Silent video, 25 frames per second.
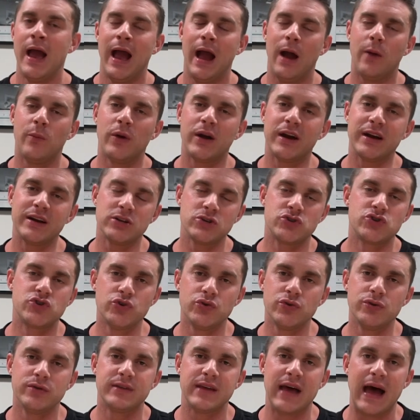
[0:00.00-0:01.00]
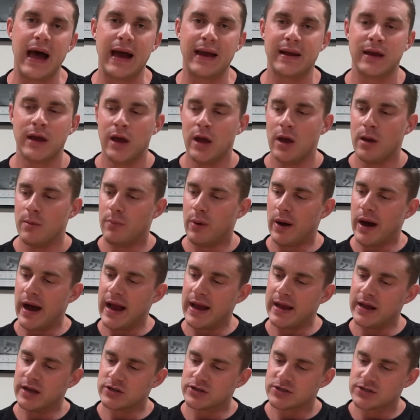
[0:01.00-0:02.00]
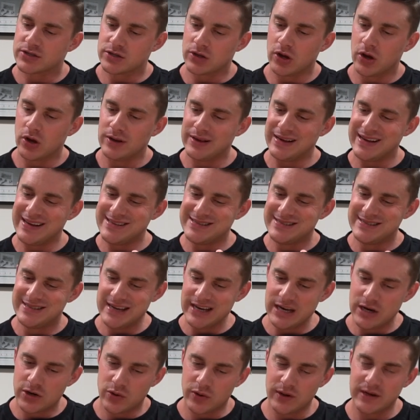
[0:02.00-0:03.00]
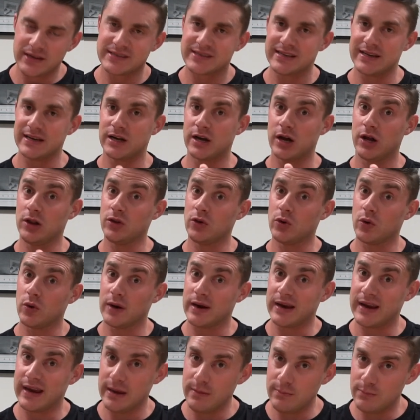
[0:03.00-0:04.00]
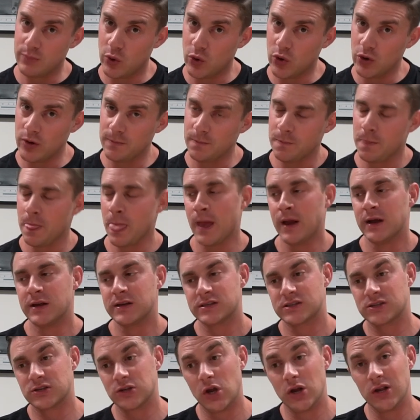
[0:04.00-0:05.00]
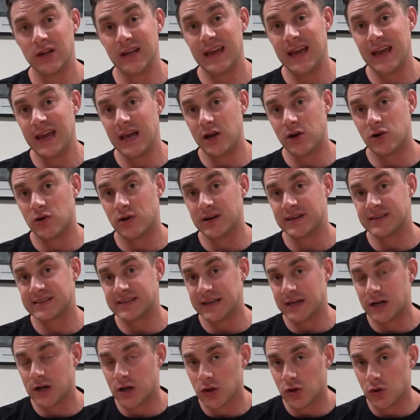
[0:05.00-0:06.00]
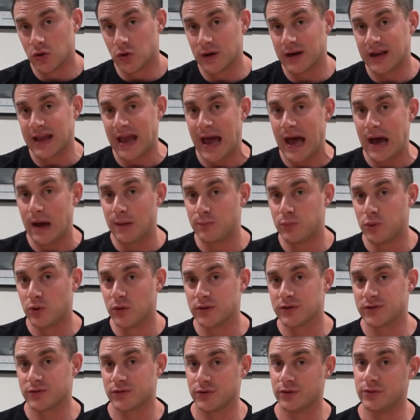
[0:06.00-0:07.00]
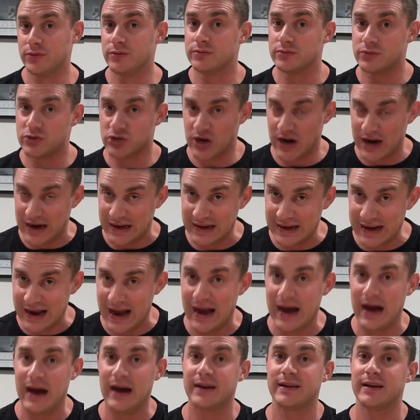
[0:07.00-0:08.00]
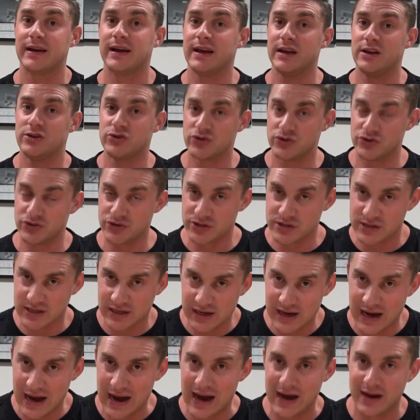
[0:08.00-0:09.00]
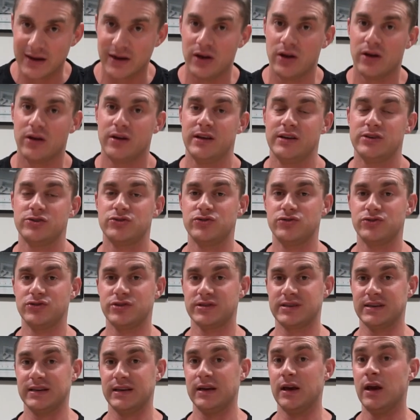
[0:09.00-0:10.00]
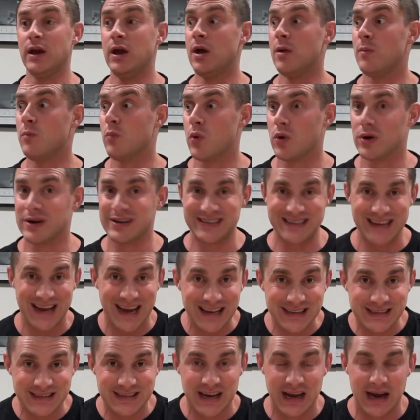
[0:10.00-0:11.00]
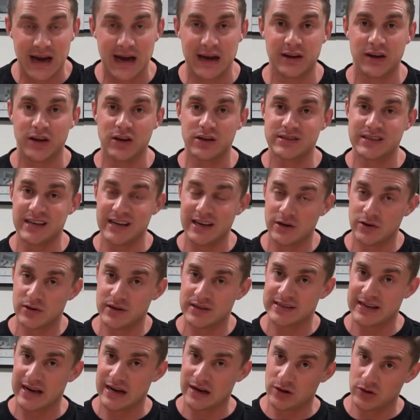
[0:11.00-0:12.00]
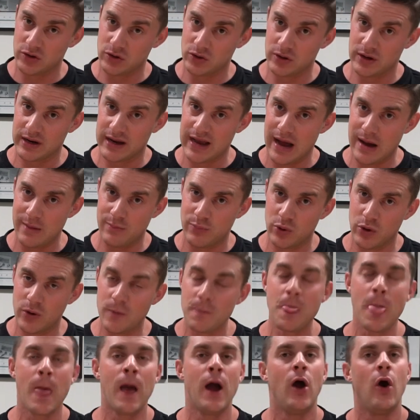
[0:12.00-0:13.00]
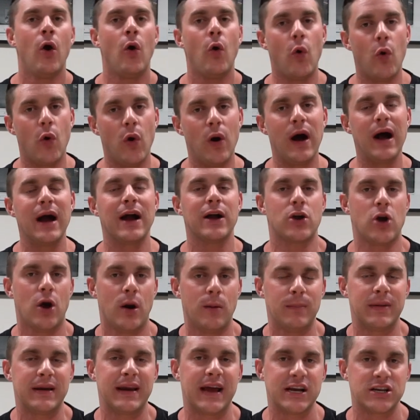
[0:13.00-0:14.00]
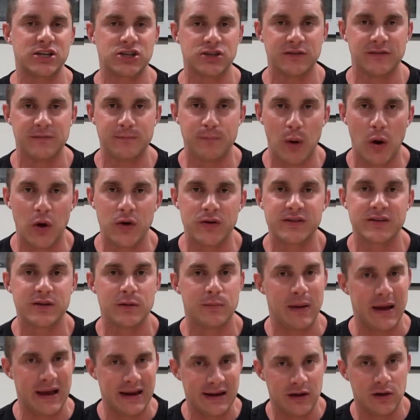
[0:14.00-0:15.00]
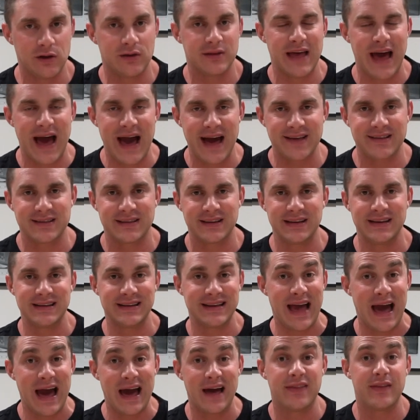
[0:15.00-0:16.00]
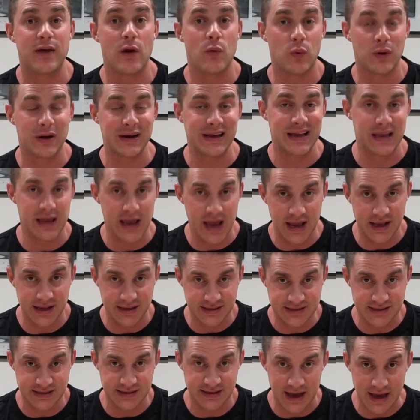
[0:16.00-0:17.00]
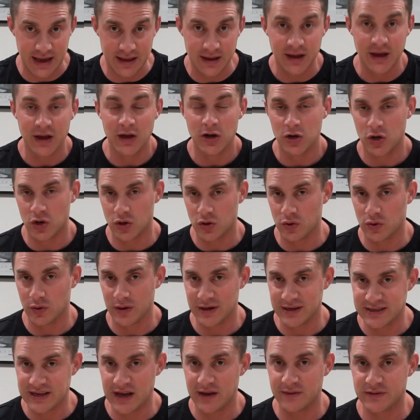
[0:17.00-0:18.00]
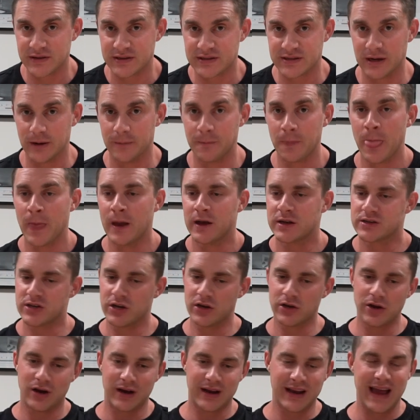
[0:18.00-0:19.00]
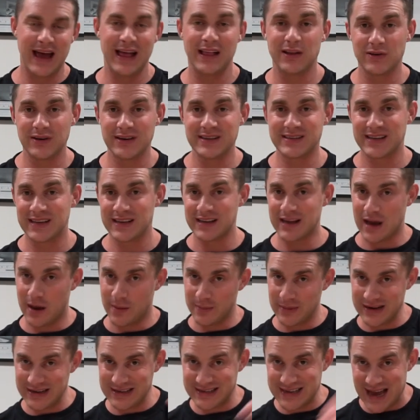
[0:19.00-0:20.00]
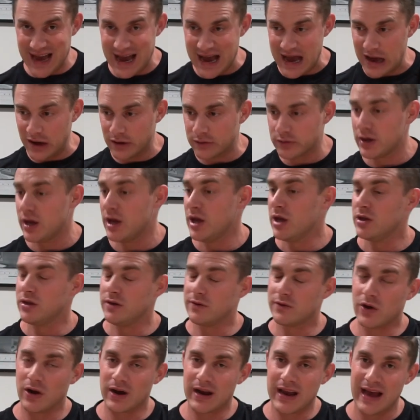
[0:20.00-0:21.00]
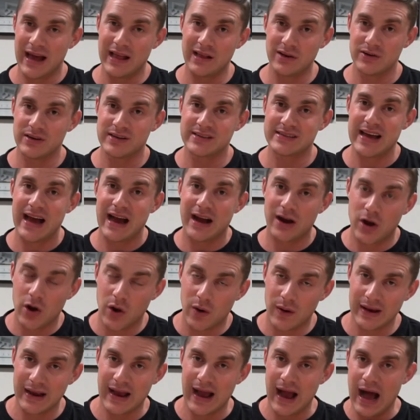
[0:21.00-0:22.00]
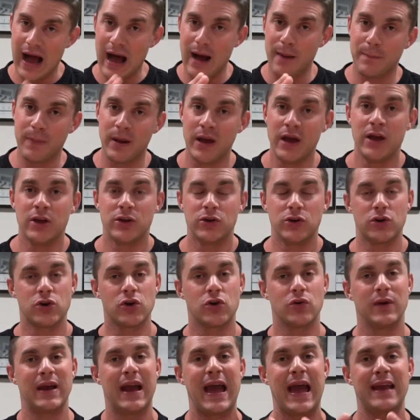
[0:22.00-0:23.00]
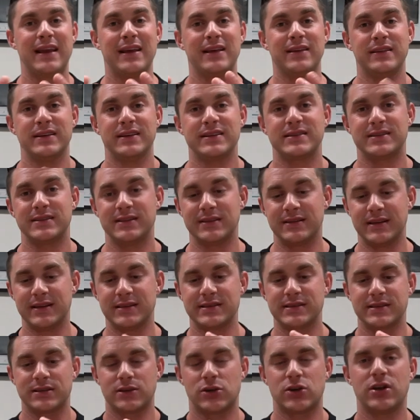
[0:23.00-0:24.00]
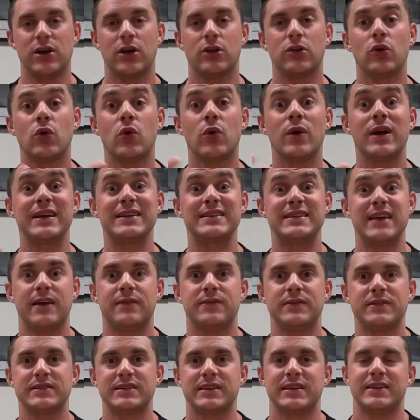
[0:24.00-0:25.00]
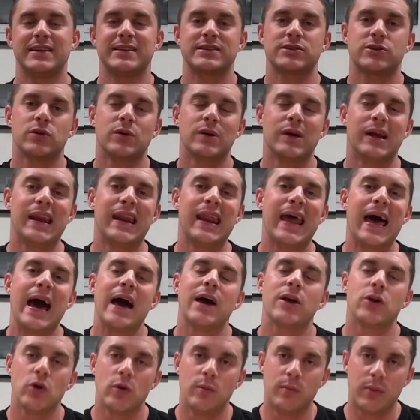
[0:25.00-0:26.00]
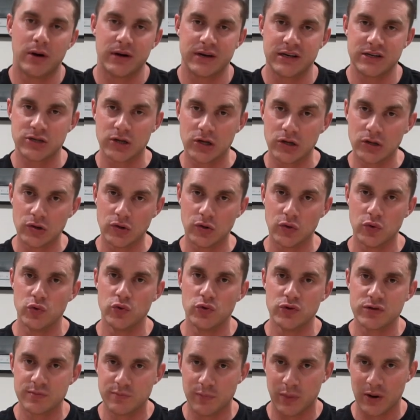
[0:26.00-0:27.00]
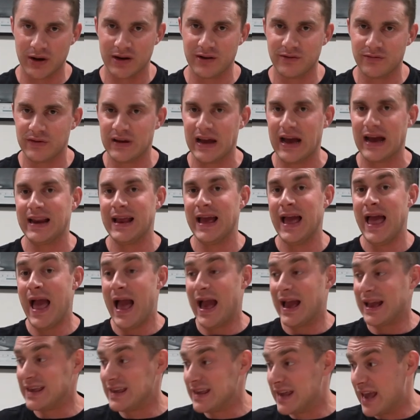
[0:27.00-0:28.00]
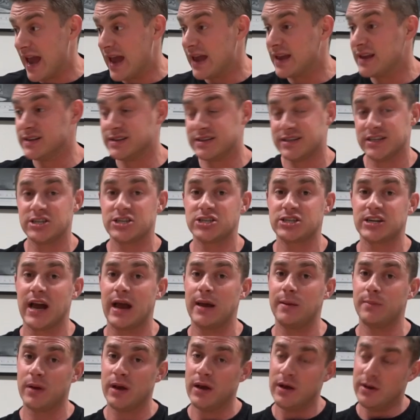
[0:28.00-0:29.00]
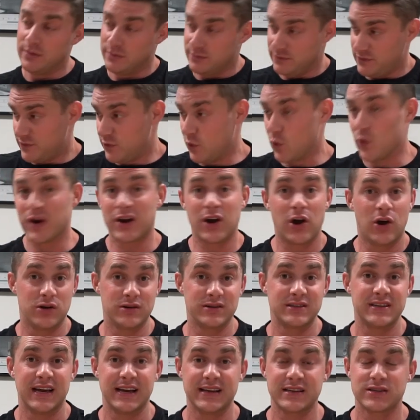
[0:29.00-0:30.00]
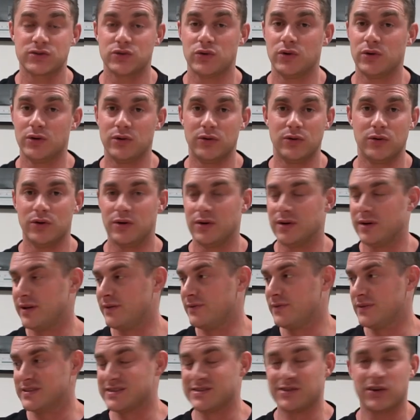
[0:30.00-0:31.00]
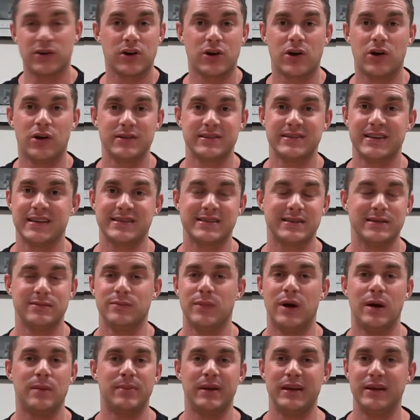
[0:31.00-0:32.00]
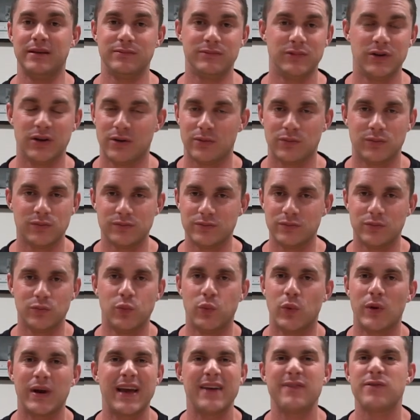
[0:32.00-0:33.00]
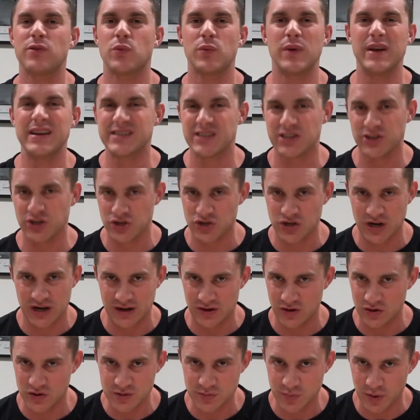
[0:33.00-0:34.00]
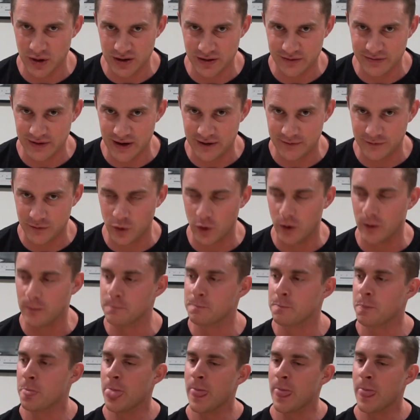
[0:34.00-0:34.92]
And we're going to do that by slowly decreasing caloric input, slowly increasing caloric output through training harder, introducing cardio, introducing more intense cardio to increase our caloric output, or a combination of both depending on the athlete and how they want to get into that caloric deficit. So you've got calories in coming down, you've got calories out going up, you're creating this caloric deficit that's going to allow your body to lose body fat and get into shape for a contest, or if it's not a contest, it might be, you know, whatever reason you're trying to lose body fat for.